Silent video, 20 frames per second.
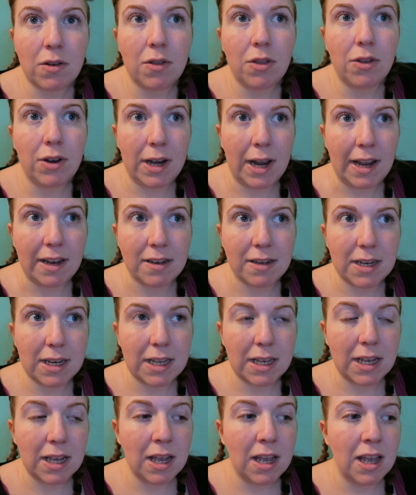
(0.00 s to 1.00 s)
on the
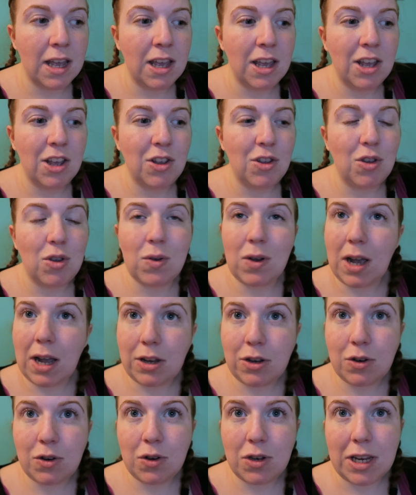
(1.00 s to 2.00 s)
landing, so I
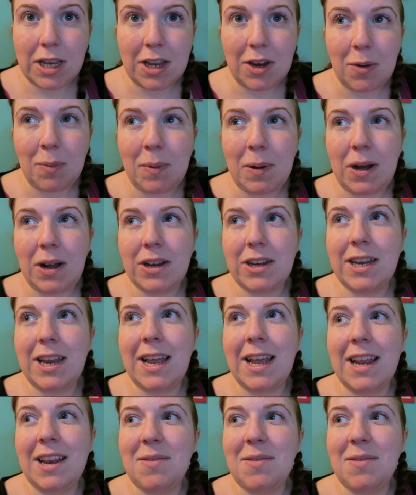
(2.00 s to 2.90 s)
had to take it apart.